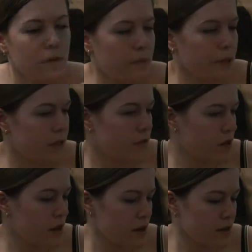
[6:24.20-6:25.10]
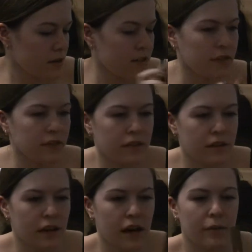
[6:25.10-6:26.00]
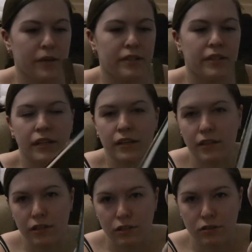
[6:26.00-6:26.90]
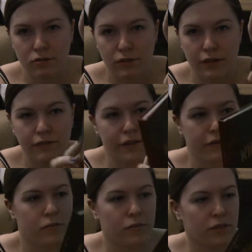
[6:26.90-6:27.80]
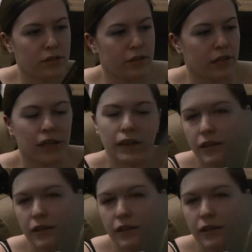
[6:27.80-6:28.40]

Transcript: but it's still kind of nice looking. It's thicker than the usual A5 art books that you get.